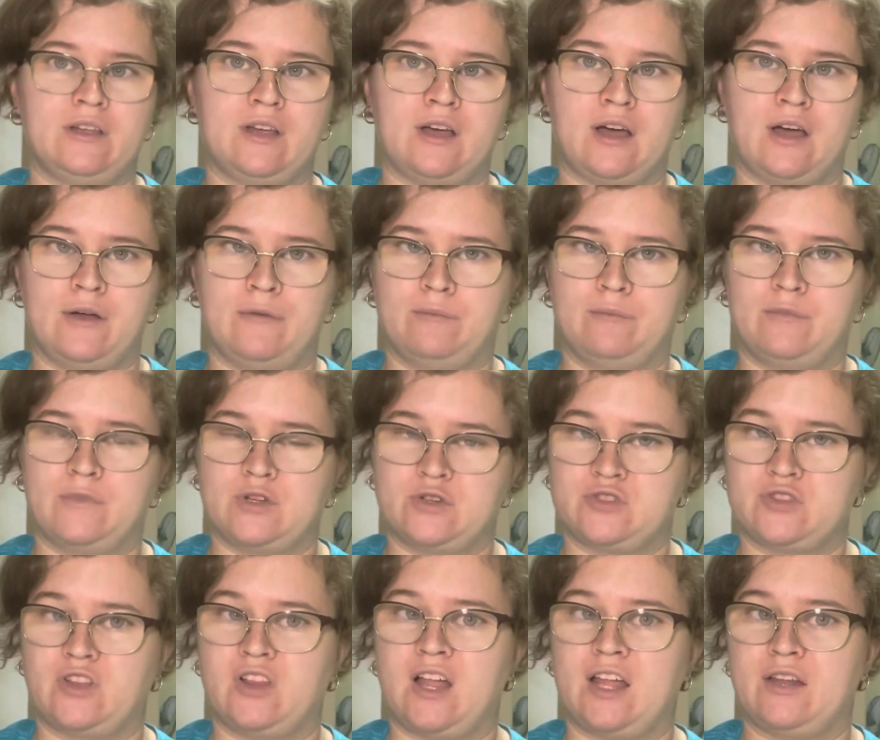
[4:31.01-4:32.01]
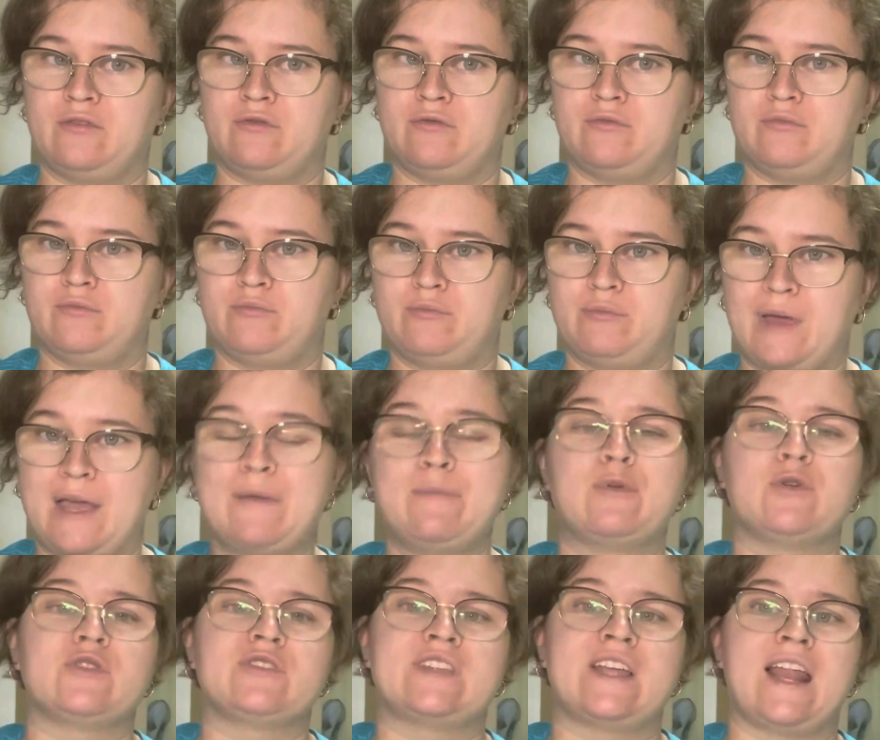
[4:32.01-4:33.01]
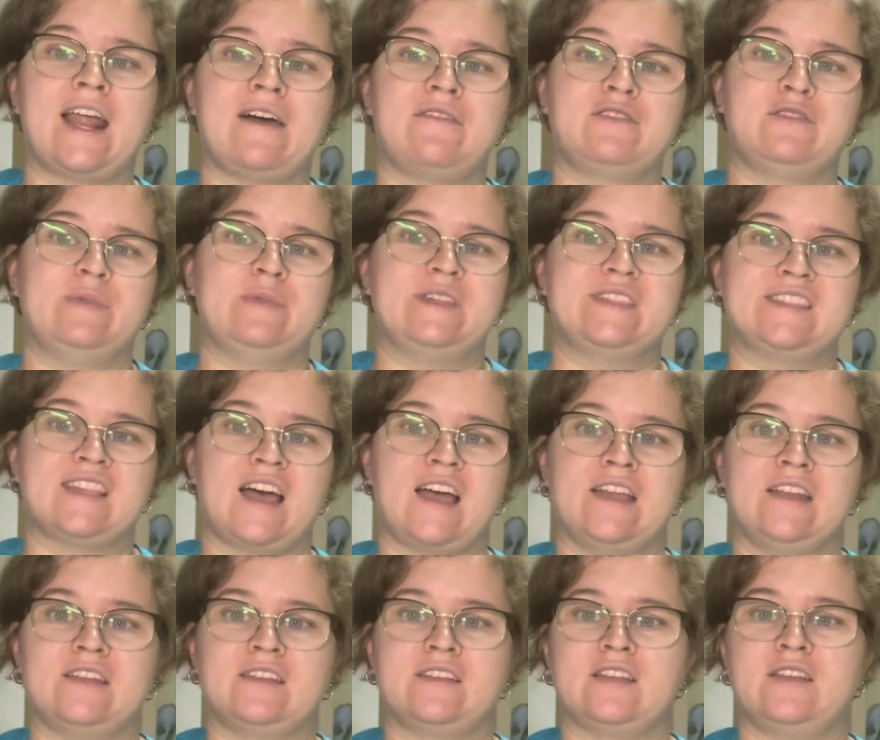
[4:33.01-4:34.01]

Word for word: Um, there's a lot of papers that have to be signed